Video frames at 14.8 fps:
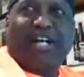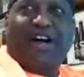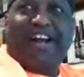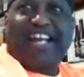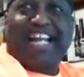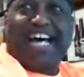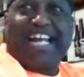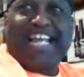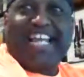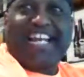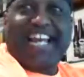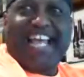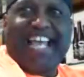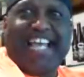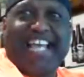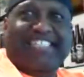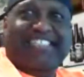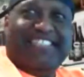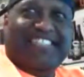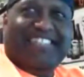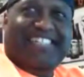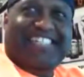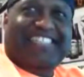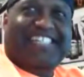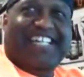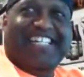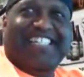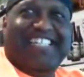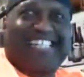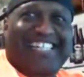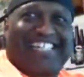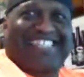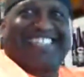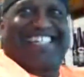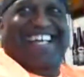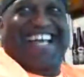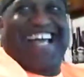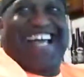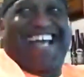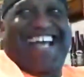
lot. Hey, Lance. Nah. Yeah, I,